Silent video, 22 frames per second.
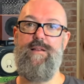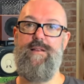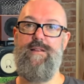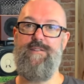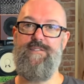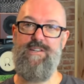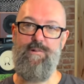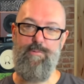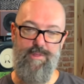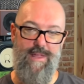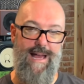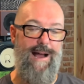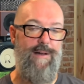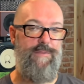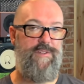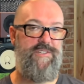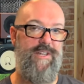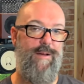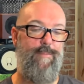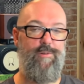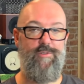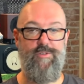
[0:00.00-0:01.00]
So without the
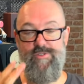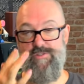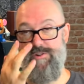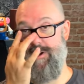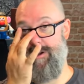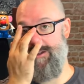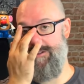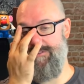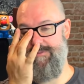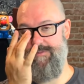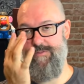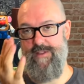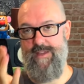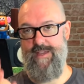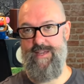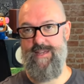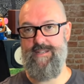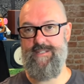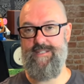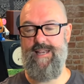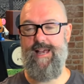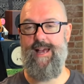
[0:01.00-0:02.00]
double drive,
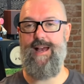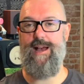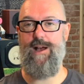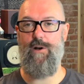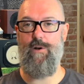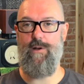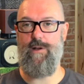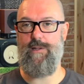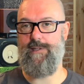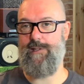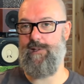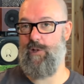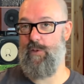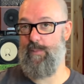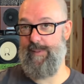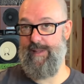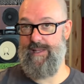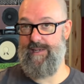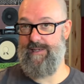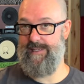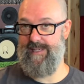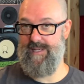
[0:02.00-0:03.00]
here's how a little
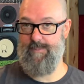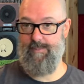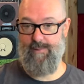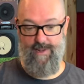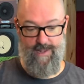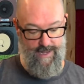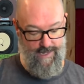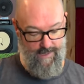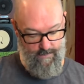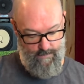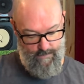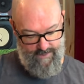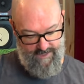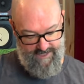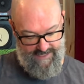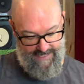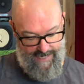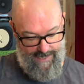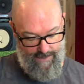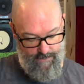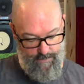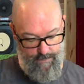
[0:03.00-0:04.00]
bit of lead playing would
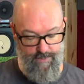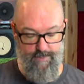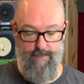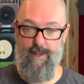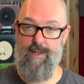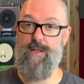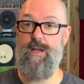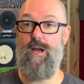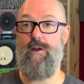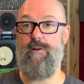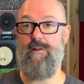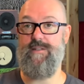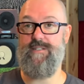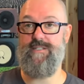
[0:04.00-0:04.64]
sound with my current